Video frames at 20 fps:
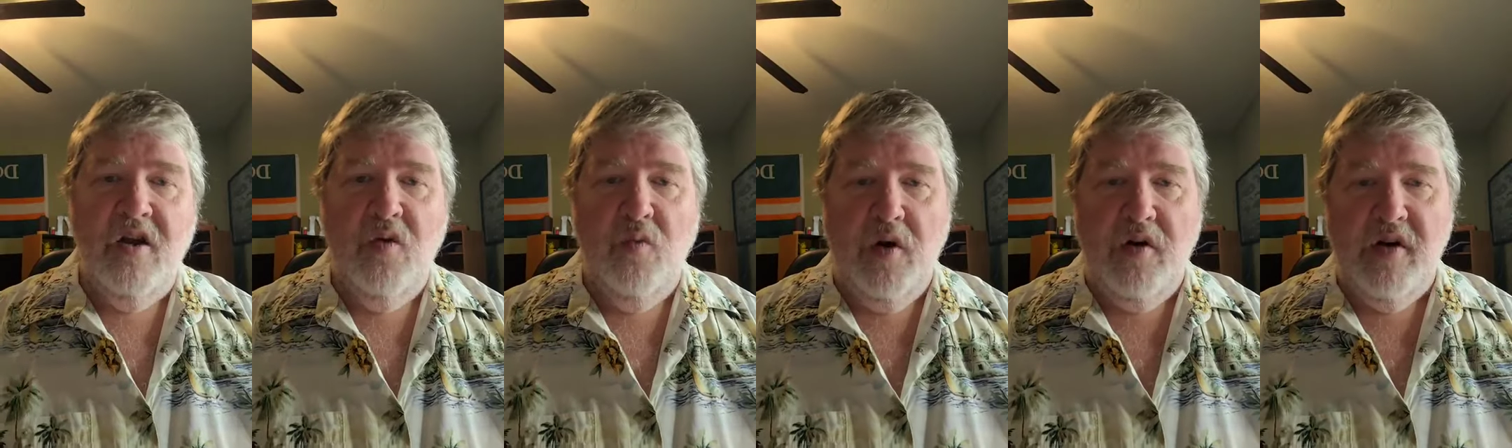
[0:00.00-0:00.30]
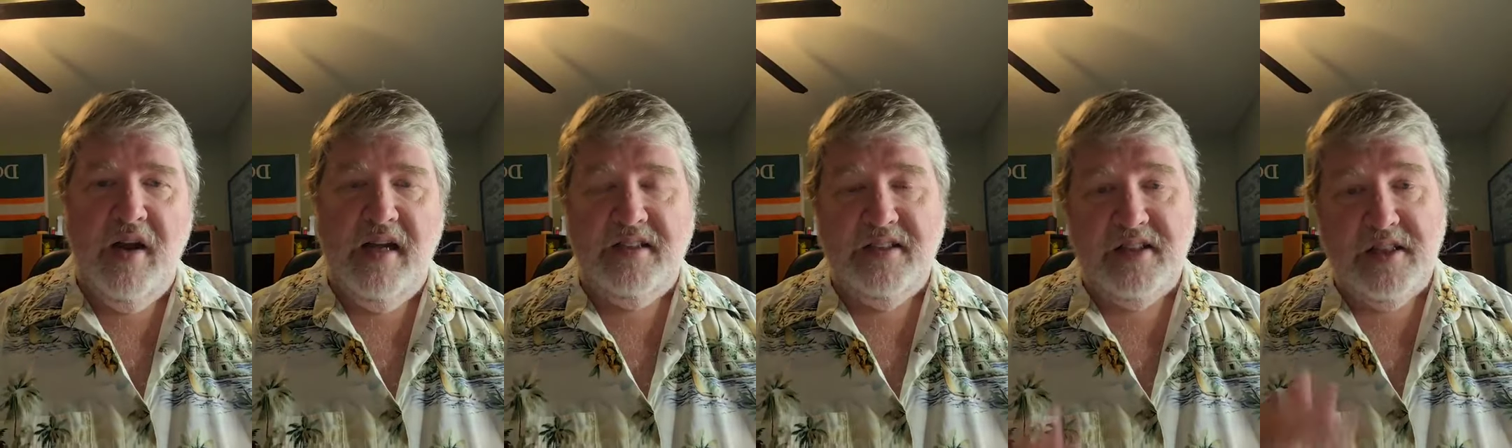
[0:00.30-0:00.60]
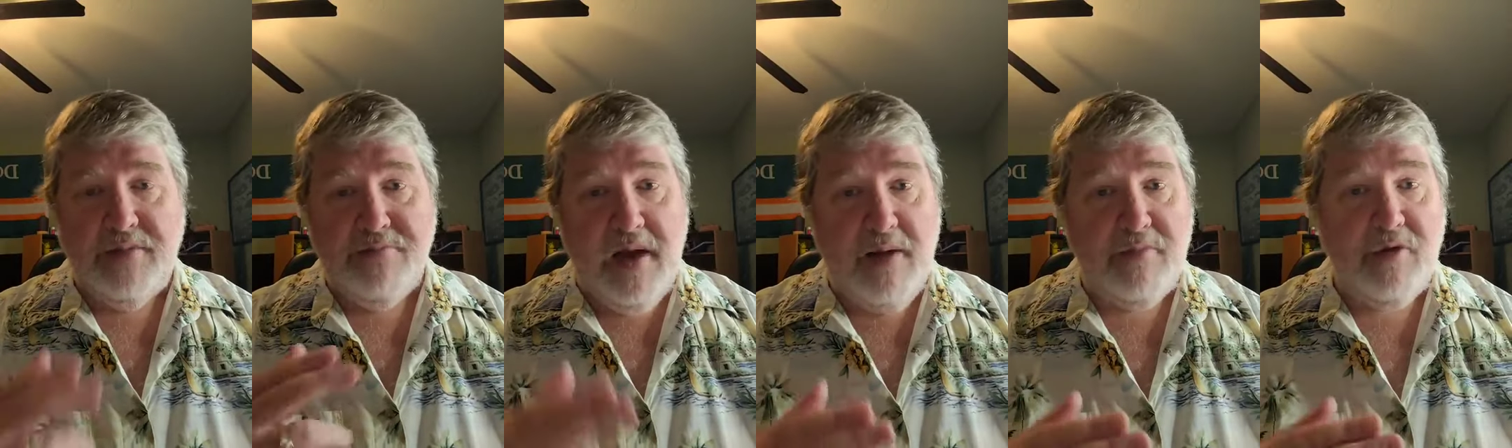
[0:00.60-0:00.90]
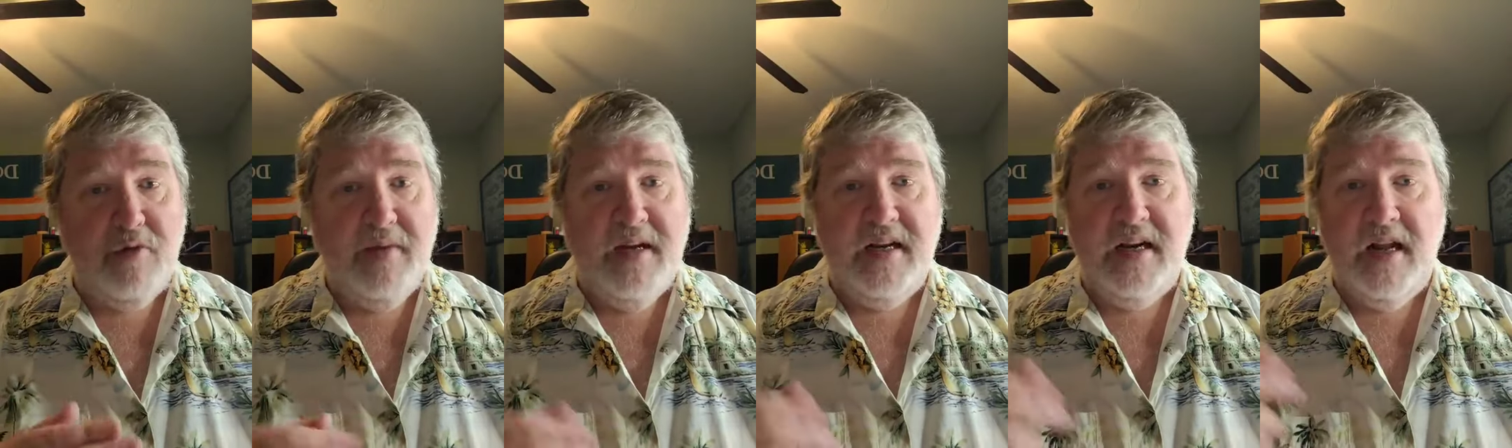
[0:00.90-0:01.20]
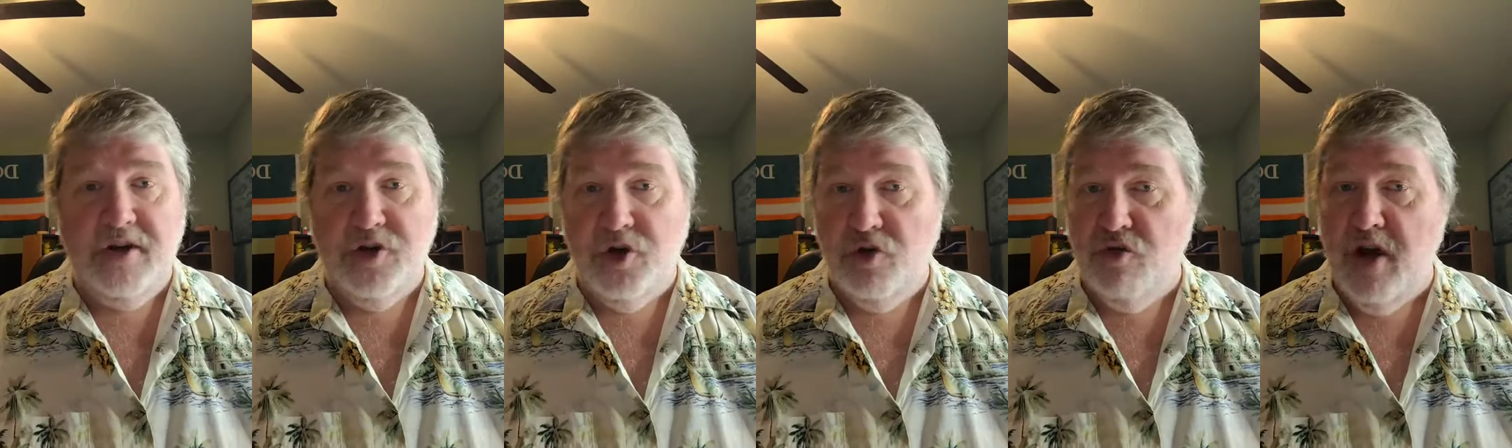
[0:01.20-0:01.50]
whereas the peppermint
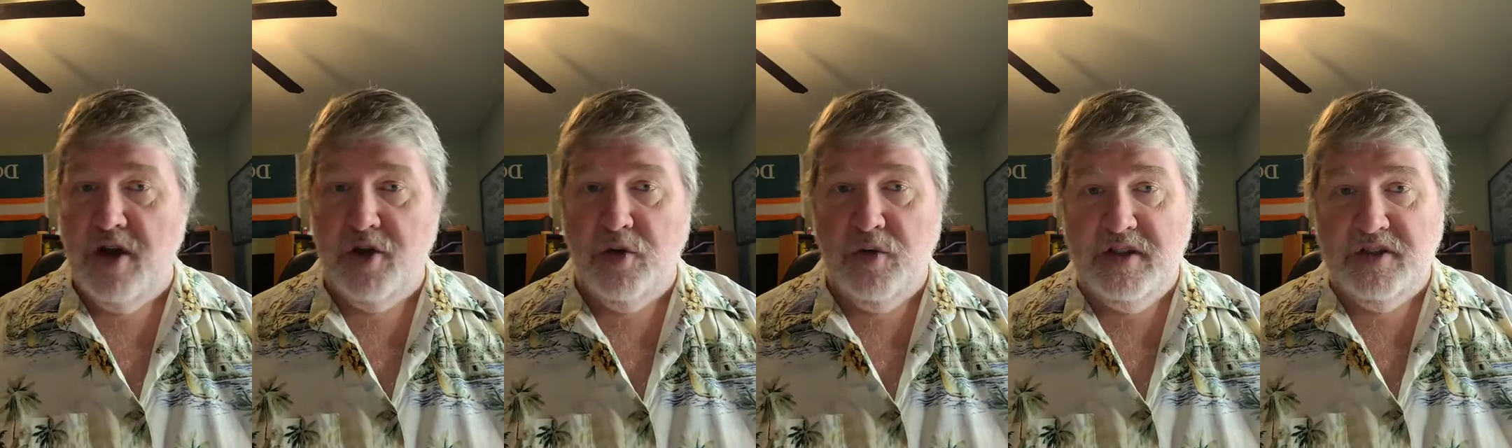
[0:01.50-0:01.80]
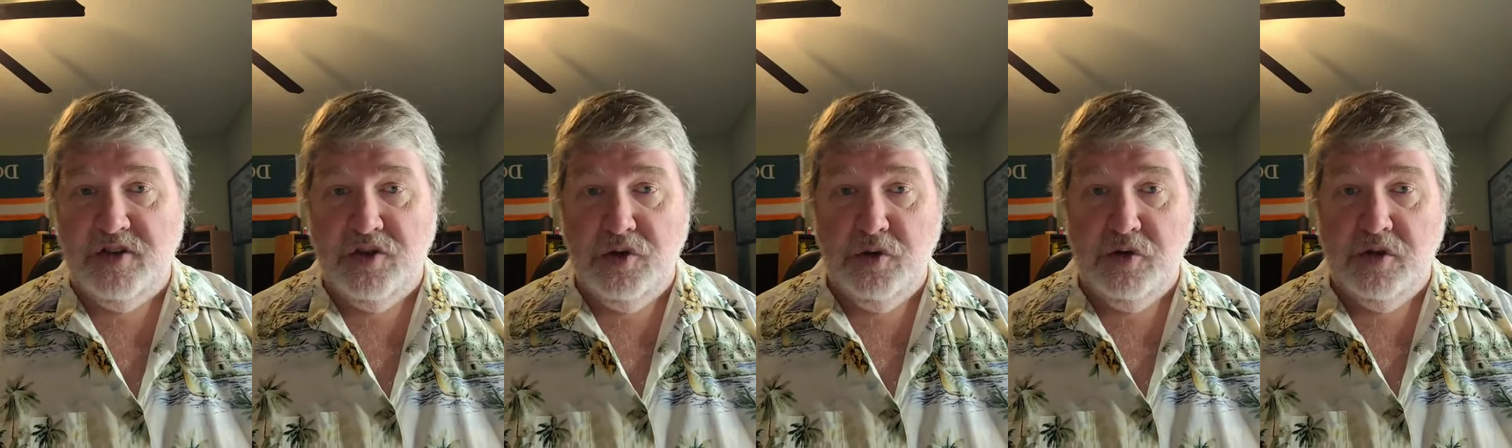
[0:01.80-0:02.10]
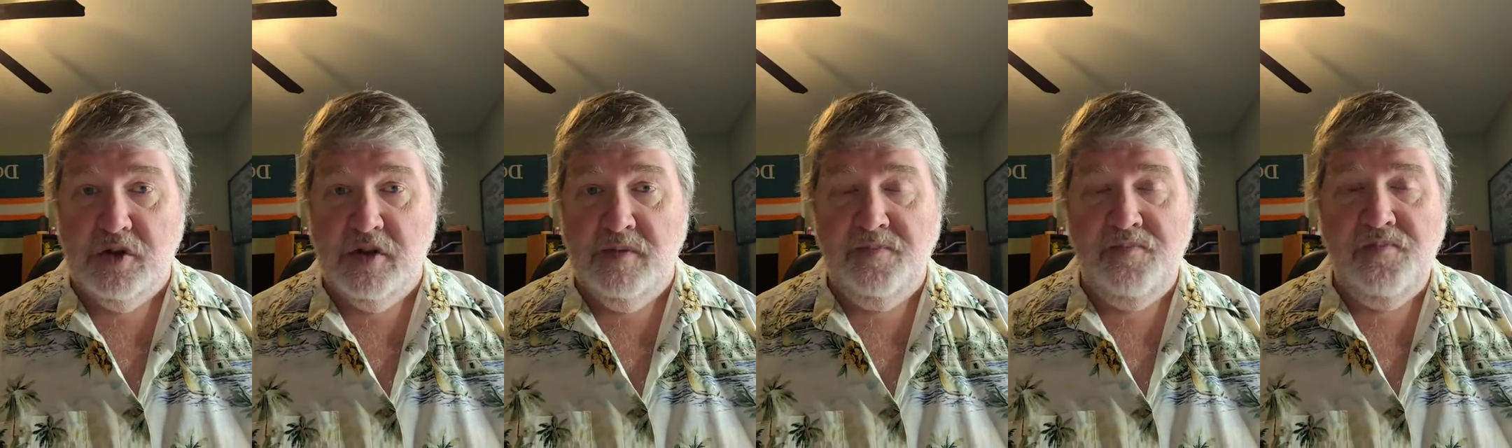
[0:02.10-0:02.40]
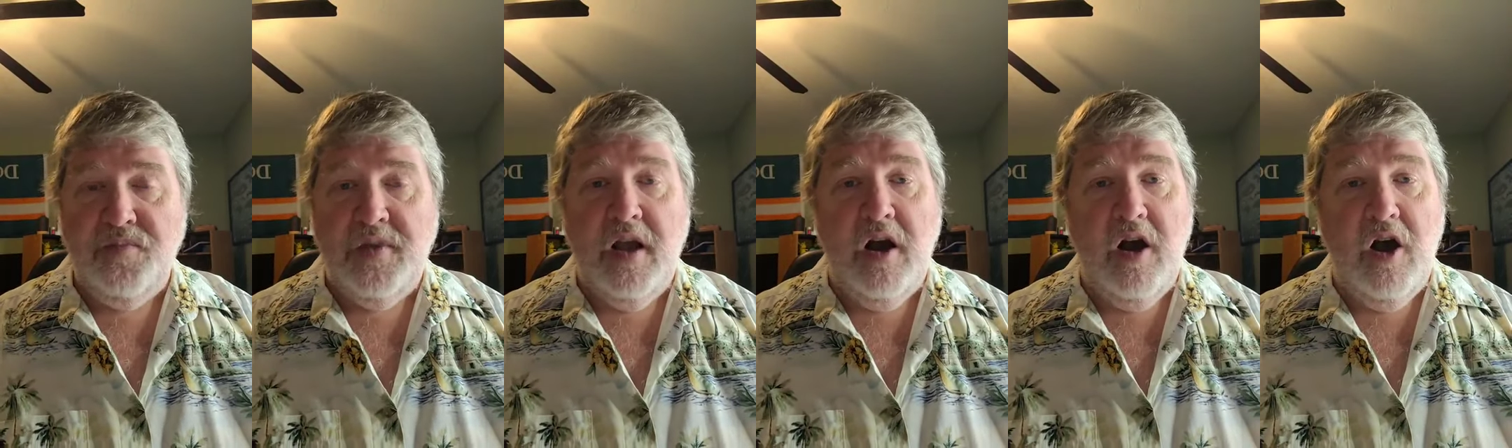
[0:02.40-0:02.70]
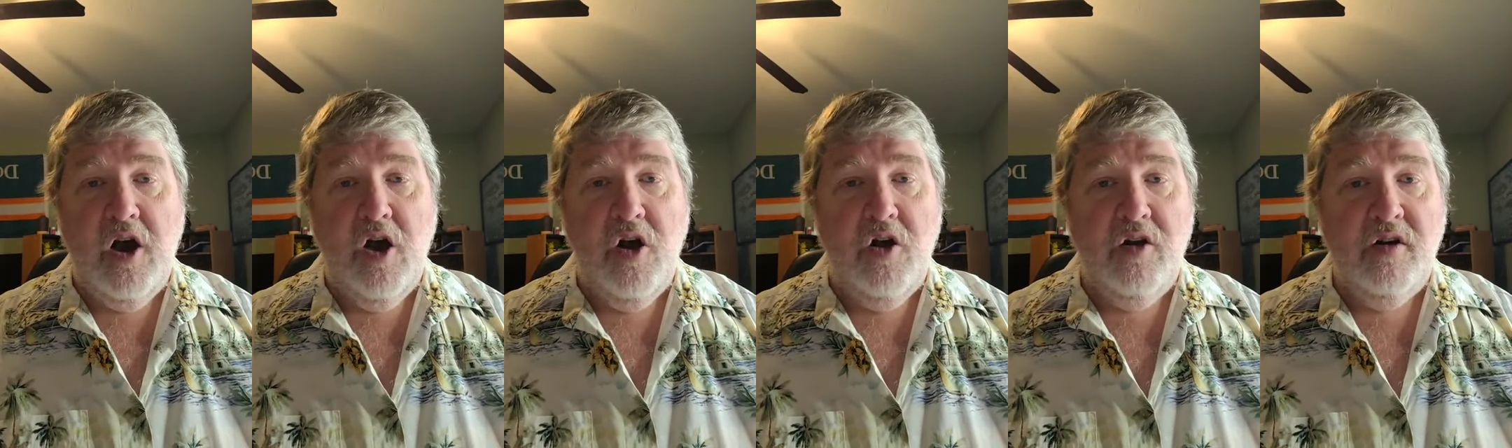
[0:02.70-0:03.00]
and Dorado Azul
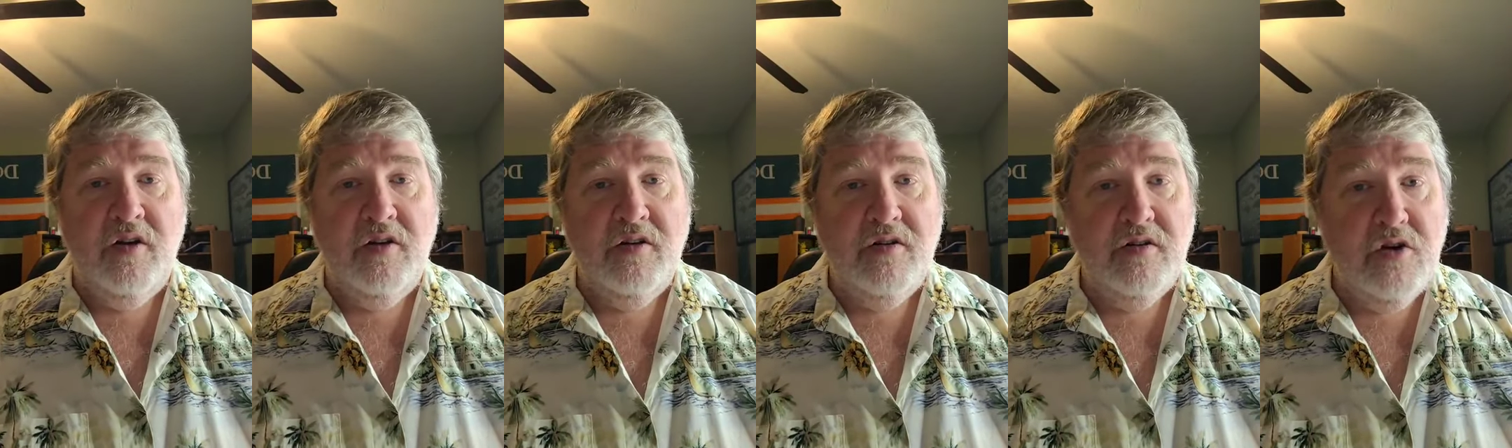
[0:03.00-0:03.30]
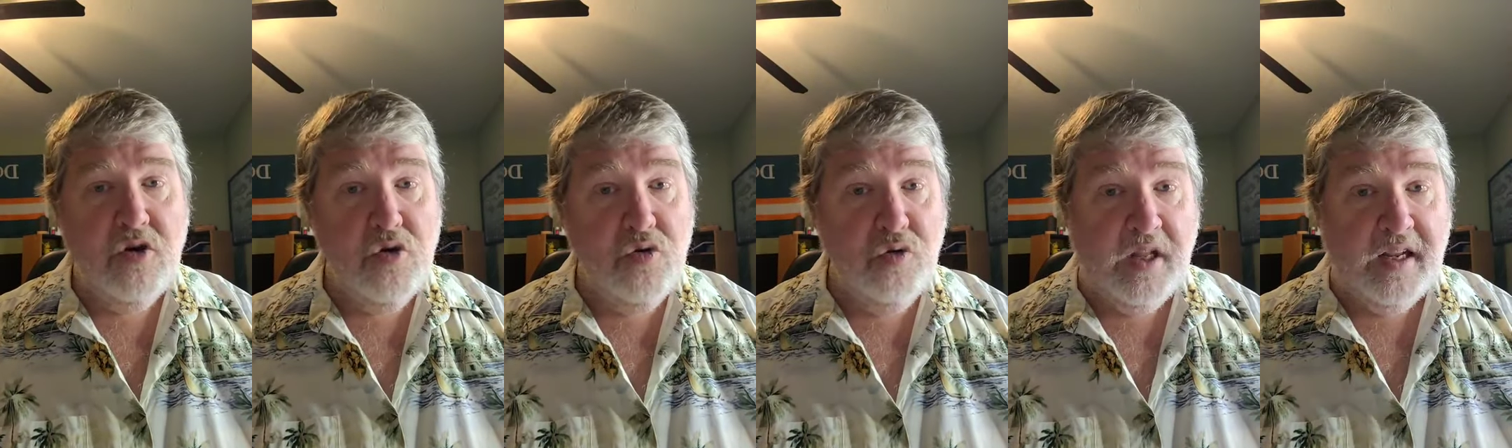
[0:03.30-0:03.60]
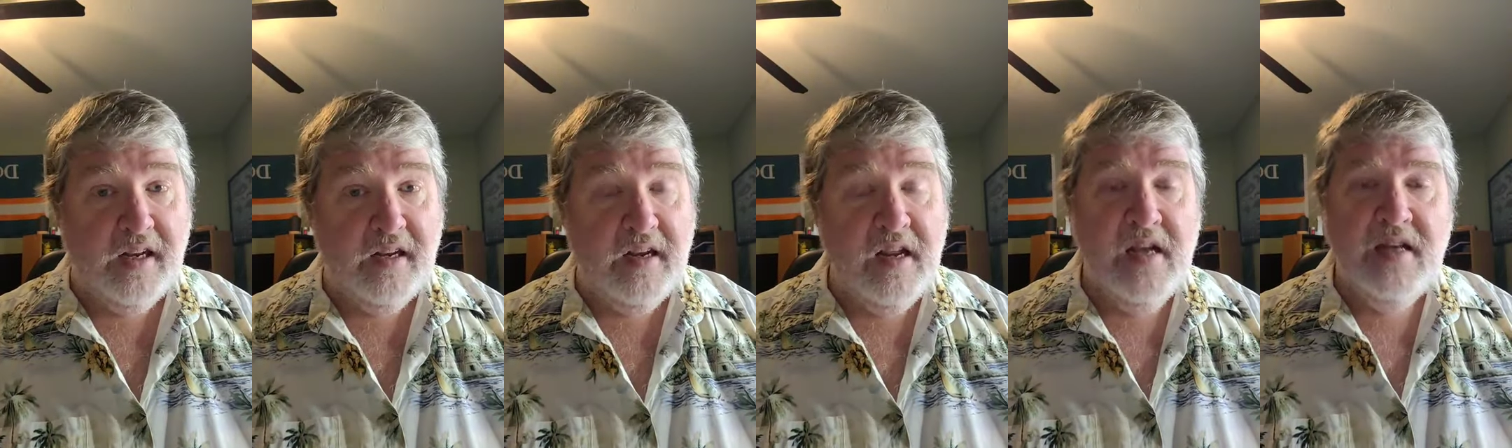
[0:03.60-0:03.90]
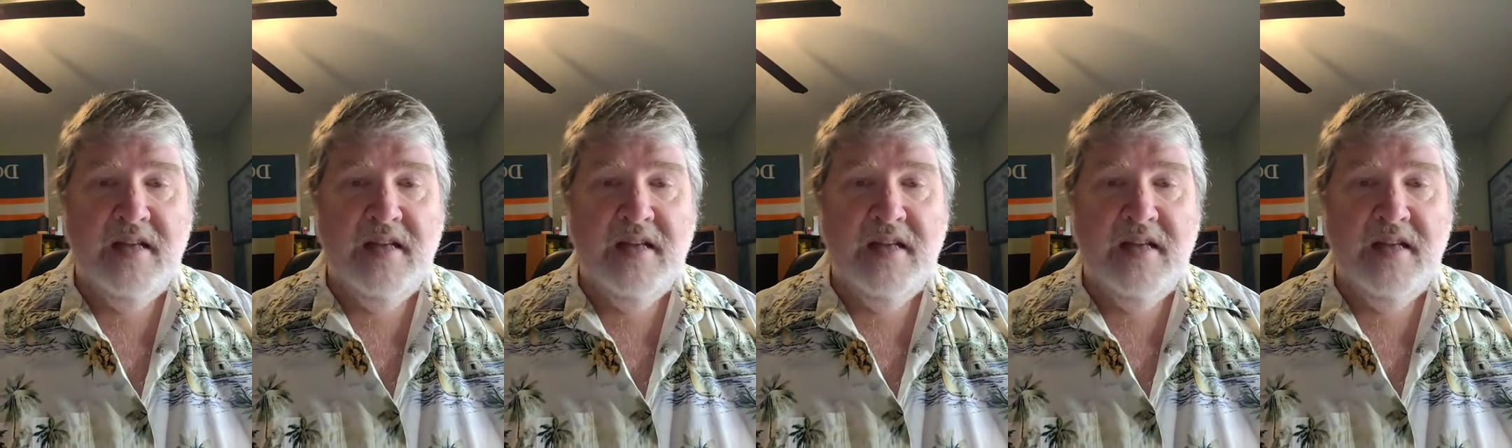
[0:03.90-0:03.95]
are cooling.